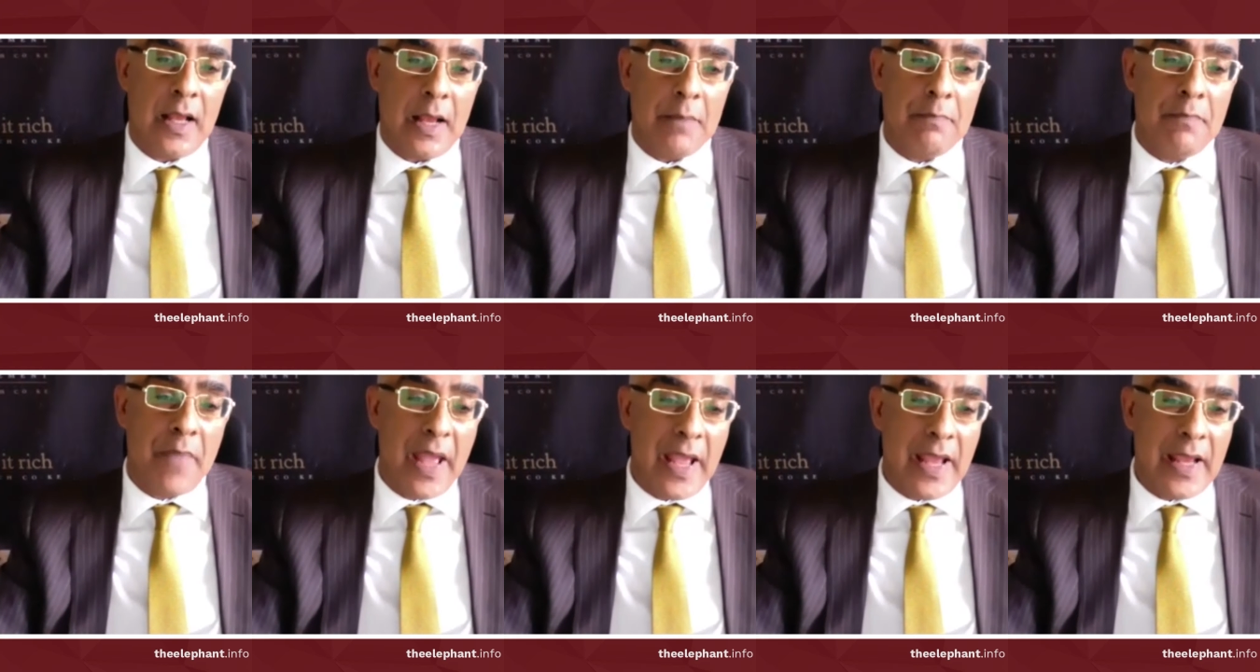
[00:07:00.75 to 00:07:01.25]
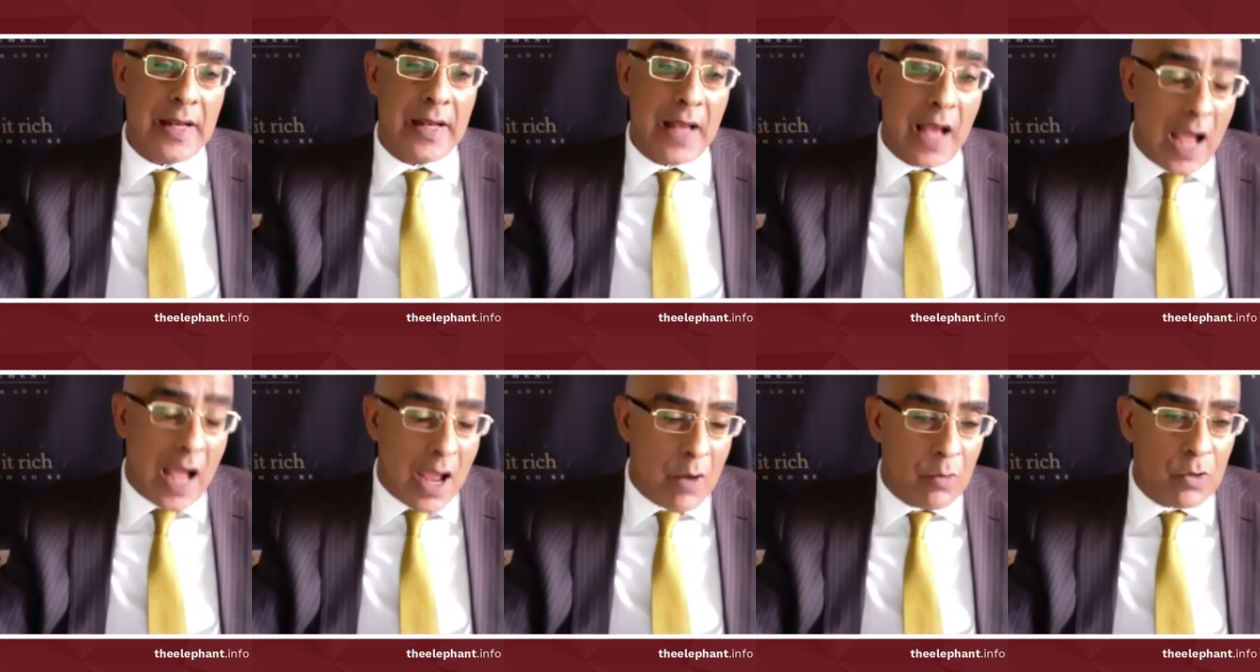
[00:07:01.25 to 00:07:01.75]
made,
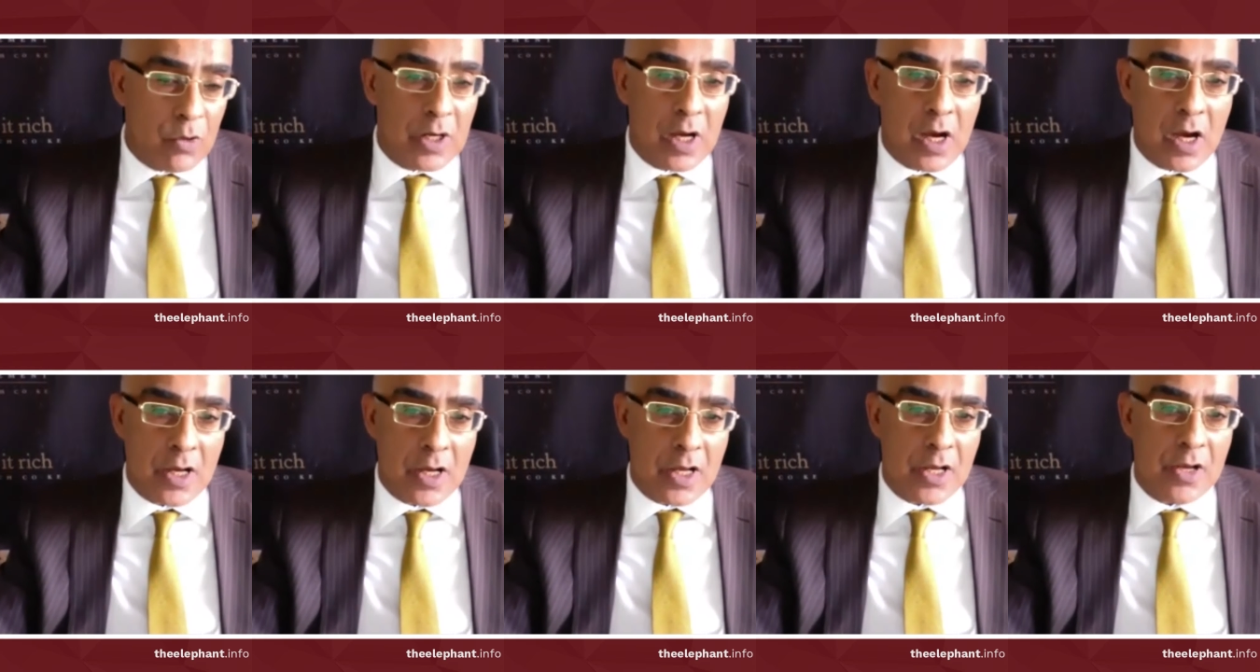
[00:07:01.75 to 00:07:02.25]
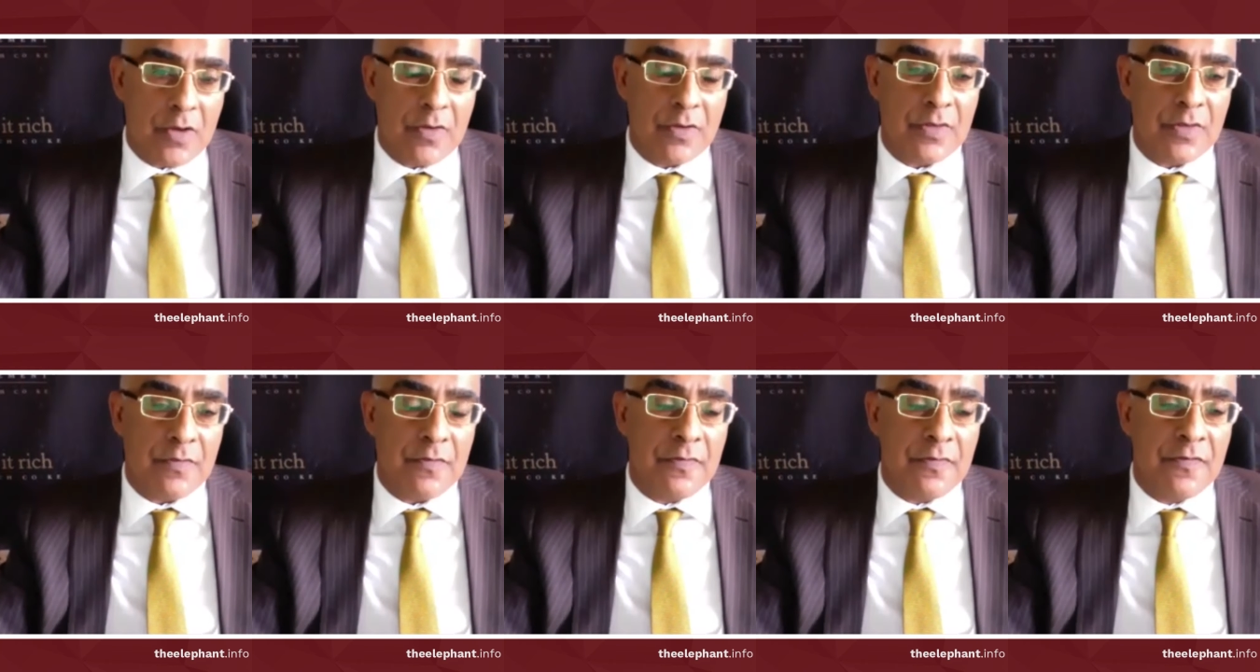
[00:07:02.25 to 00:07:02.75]
I would argue,
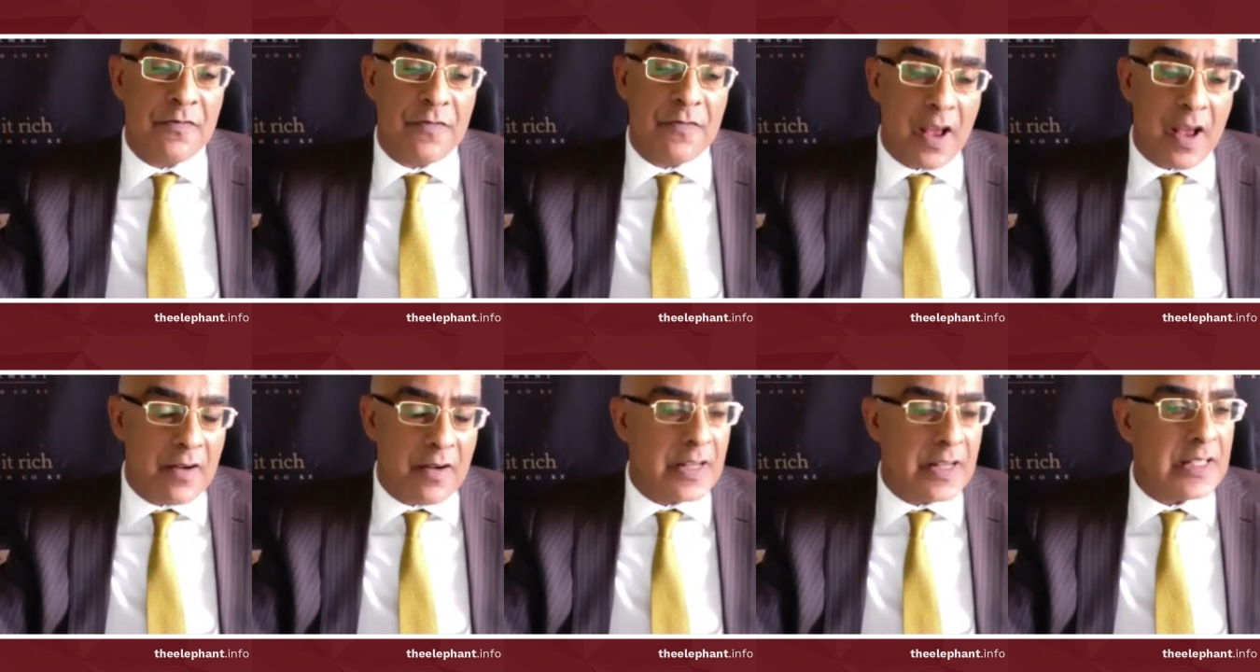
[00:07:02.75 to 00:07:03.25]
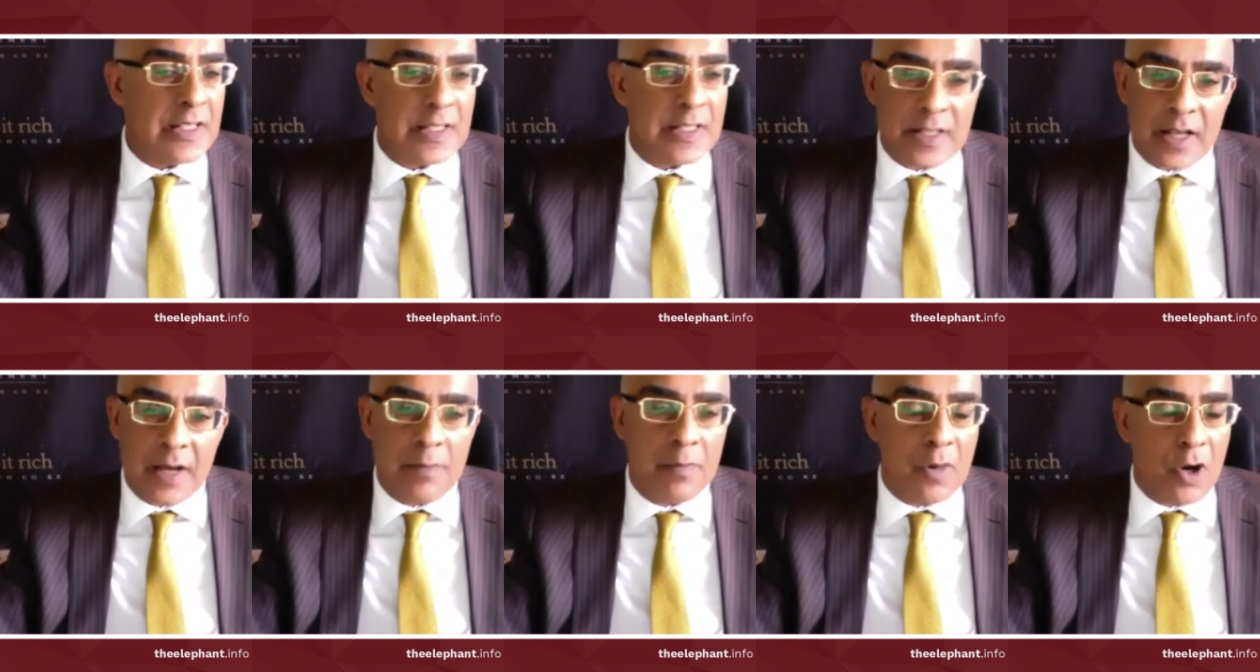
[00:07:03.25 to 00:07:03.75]
very
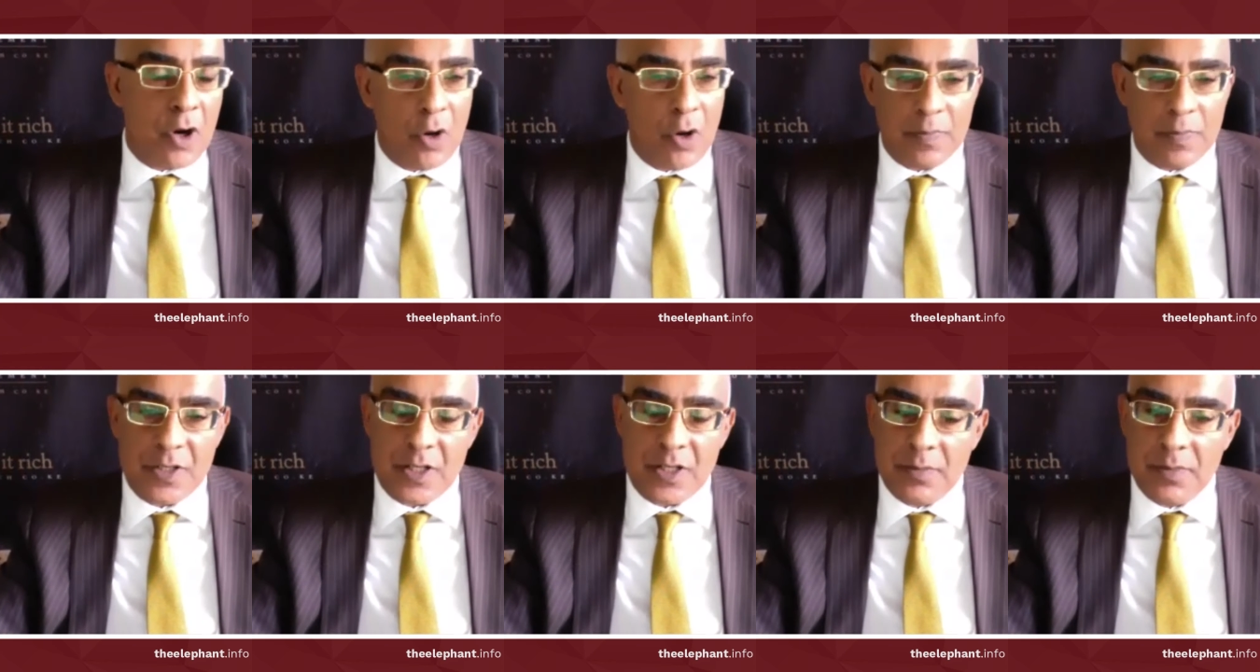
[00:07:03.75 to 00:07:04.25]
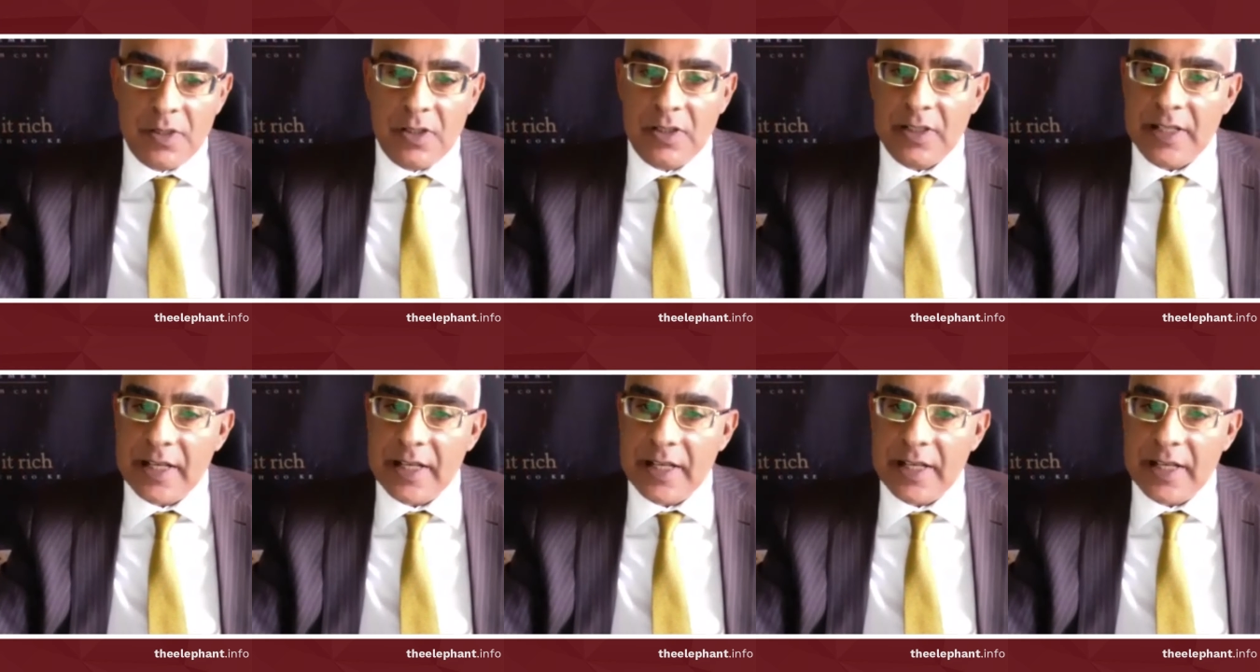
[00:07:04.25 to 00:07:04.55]
suboptimal